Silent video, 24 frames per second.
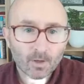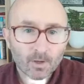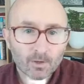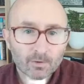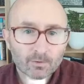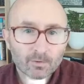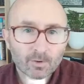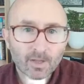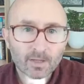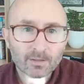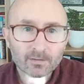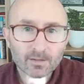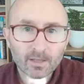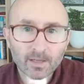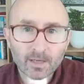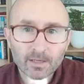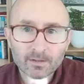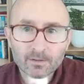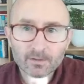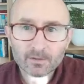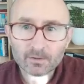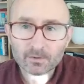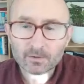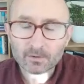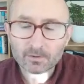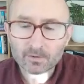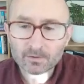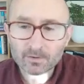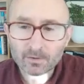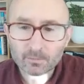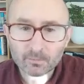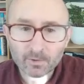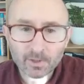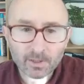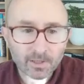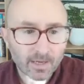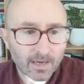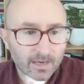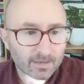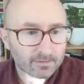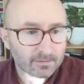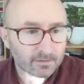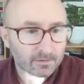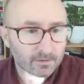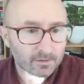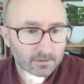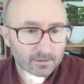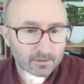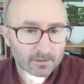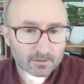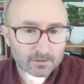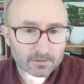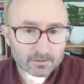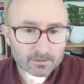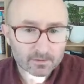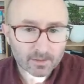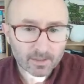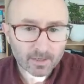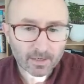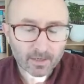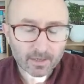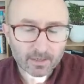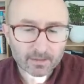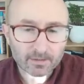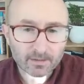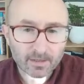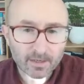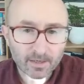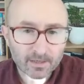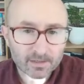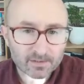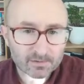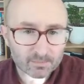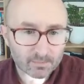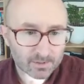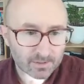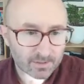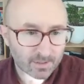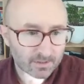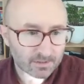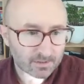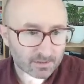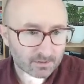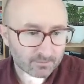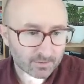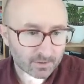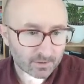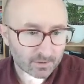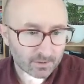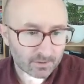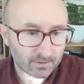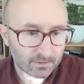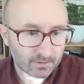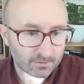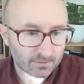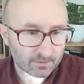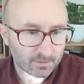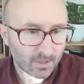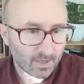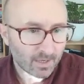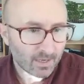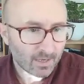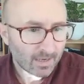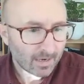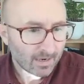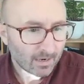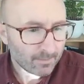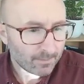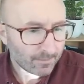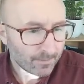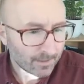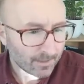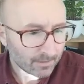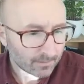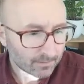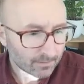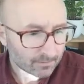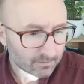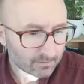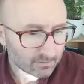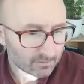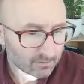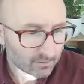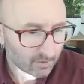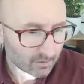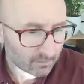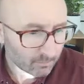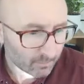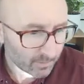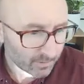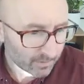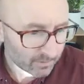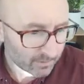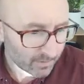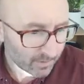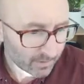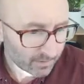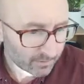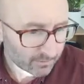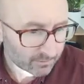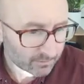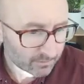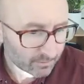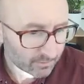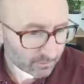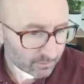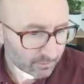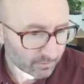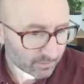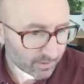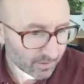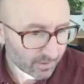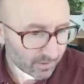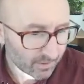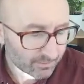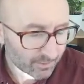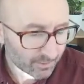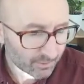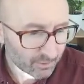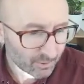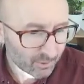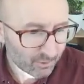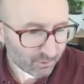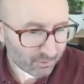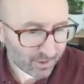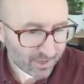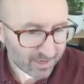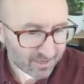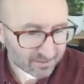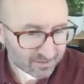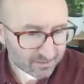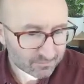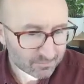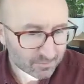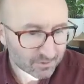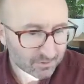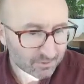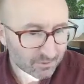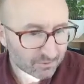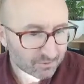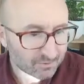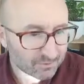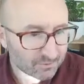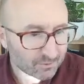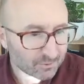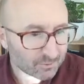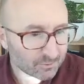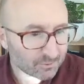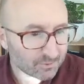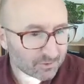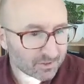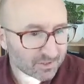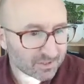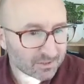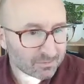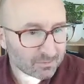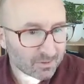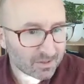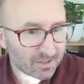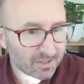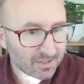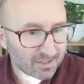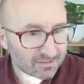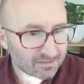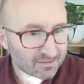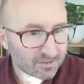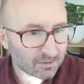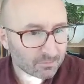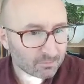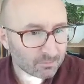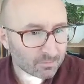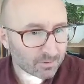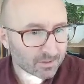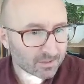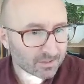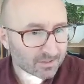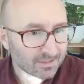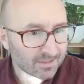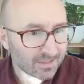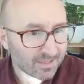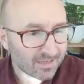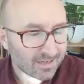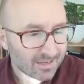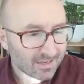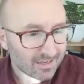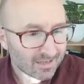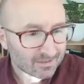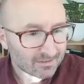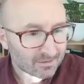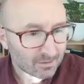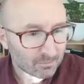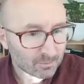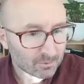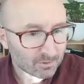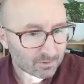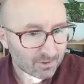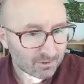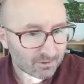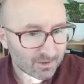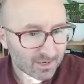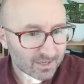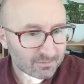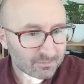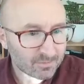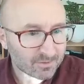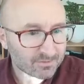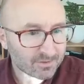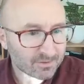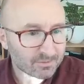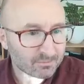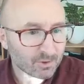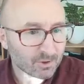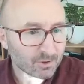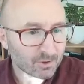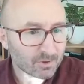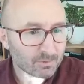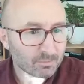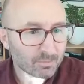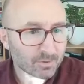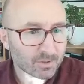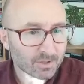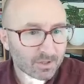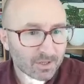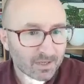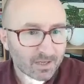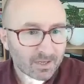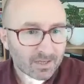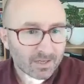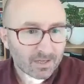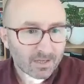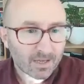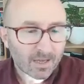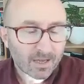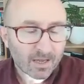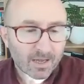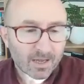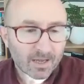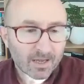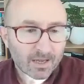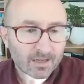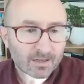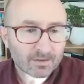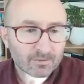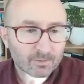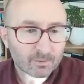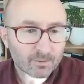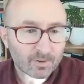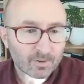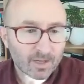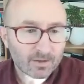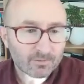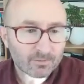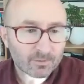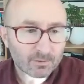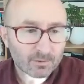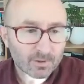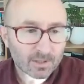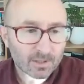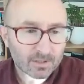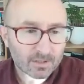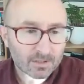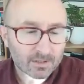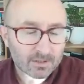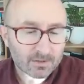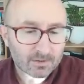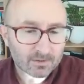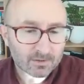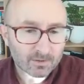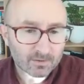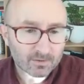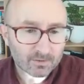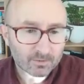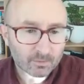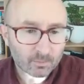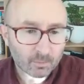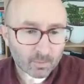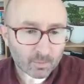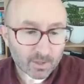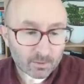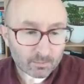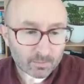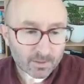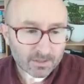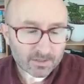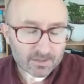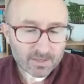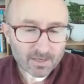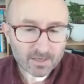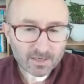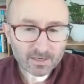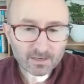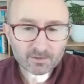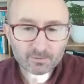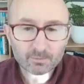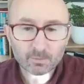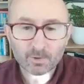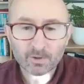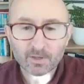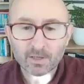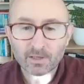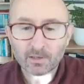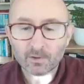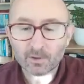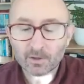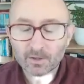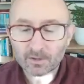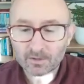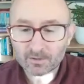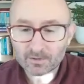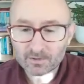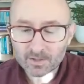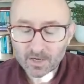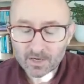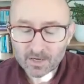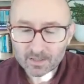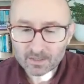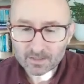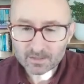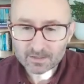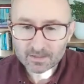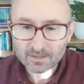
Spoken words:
So that's led to some really excellent engagement activities. I think this is Dunblane High School. I've got the crest, but not the school name. I think it's Dunblane. Someone will correct me if I'm wrong. But so they created wellbeing days where they look at the SHINE